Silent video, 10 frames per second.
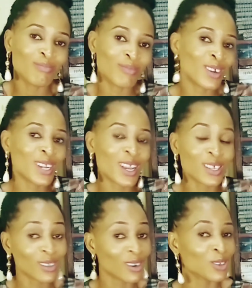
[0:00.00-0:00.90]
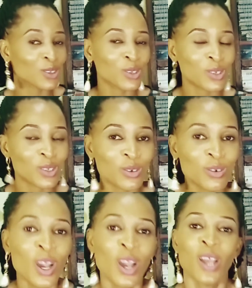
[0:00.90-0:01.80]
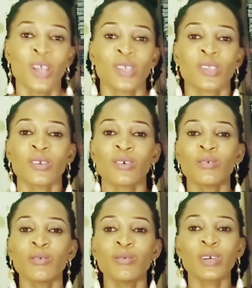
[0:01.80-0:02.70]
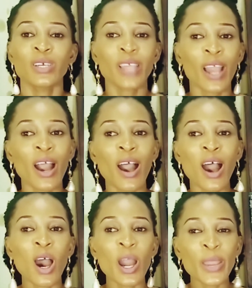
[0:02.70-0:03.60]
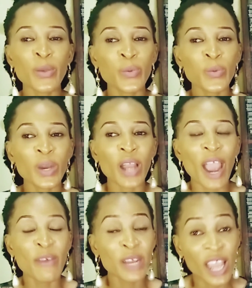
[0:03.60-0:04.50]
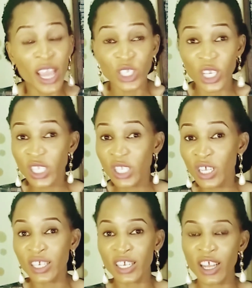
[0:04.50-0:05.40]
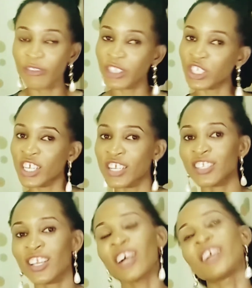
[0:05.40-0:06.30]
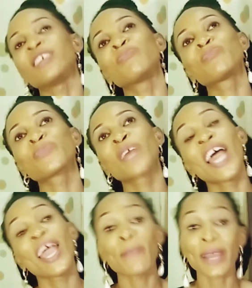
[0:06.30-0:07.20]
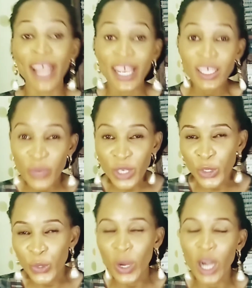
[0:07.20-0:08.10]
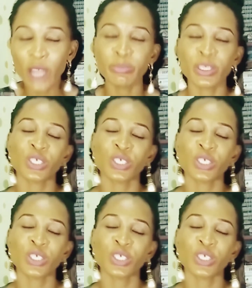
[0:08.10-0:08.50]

God has called you to do. So yeah, I I really enjoyed studying Ephesians and in my next video I'll be